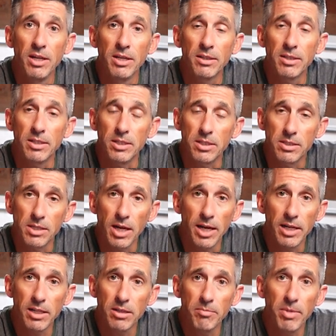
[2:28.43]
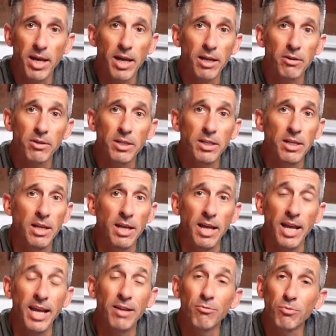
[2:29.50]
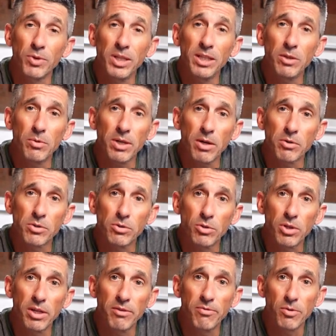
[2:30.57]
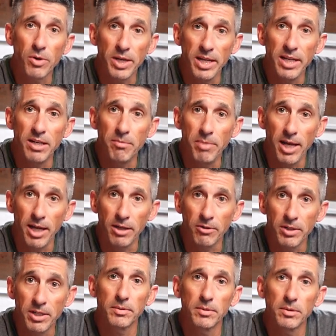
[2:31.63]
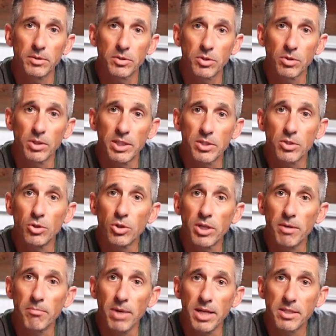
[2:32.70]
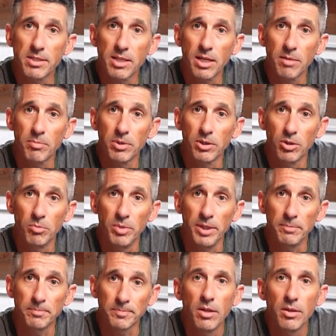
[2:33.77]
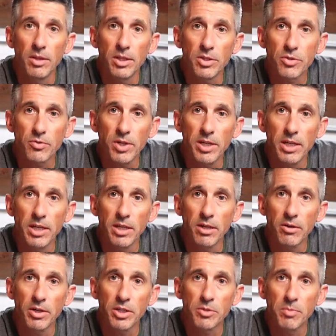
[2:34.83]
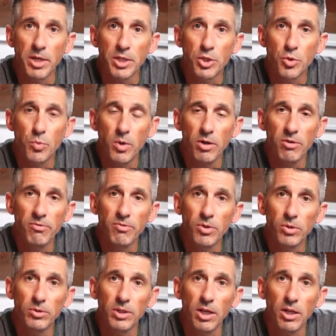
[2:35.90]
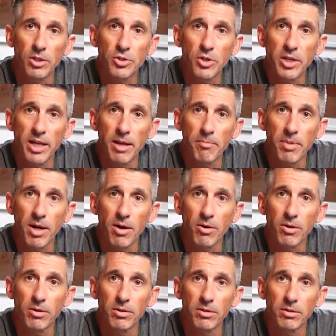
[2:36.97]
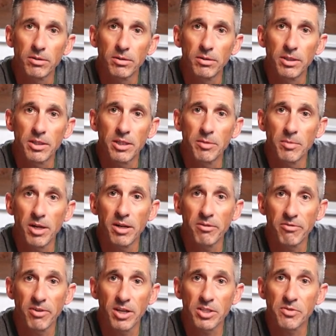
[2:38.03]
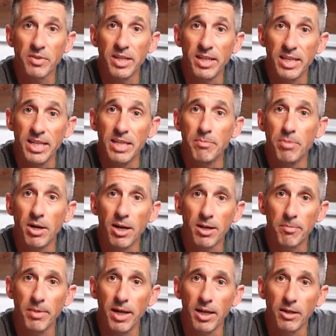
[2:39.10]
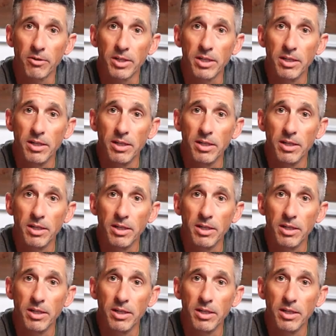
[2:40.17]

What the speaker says: the design of the battery, and really what I was looking for in a battery. So let's look at my setup a little bit. This right here is my 12 volt 100 amp hour lithium iron phosphate Epoch battery.